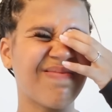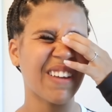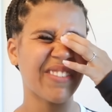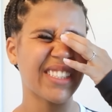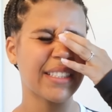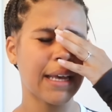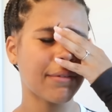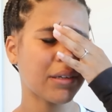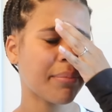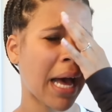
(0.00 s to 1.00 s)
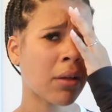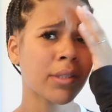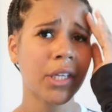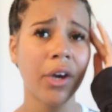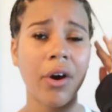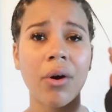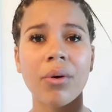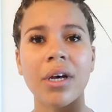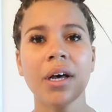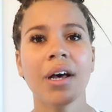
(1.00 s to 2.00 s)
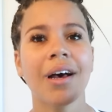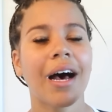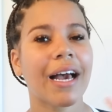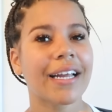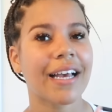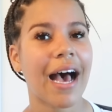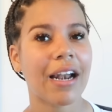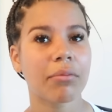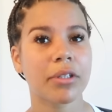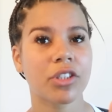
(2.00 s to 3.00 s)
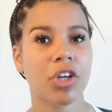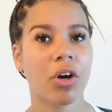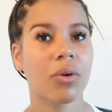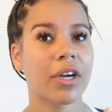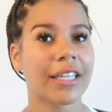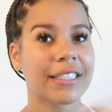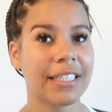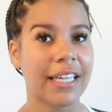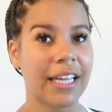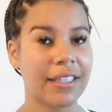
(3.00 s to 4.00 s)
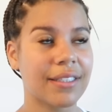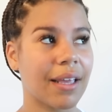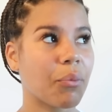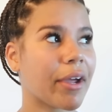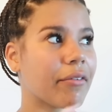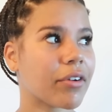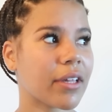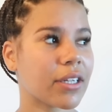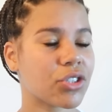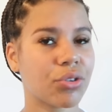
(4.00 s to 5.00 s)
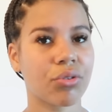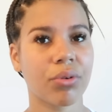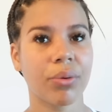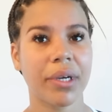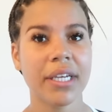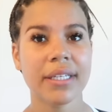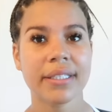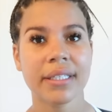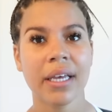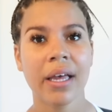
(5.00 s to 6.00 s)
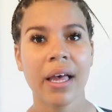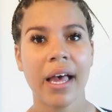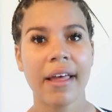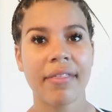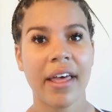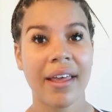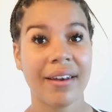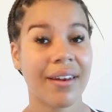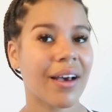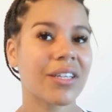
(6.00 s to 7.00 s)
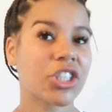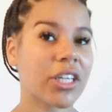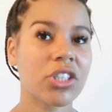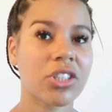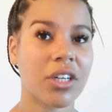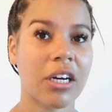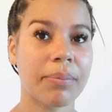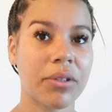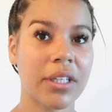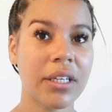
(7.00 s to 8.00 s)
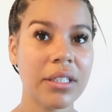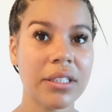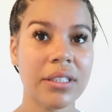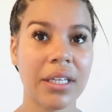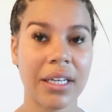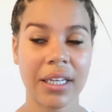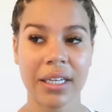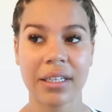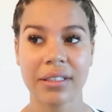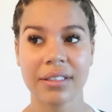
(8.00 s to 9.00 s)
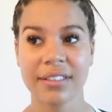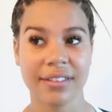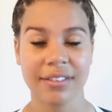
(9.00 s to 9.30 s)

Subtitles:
maybe 7 pounds ago. I had a plateau and I stayed at the same weight for like 2-3 weeks. And then I changed a couple things and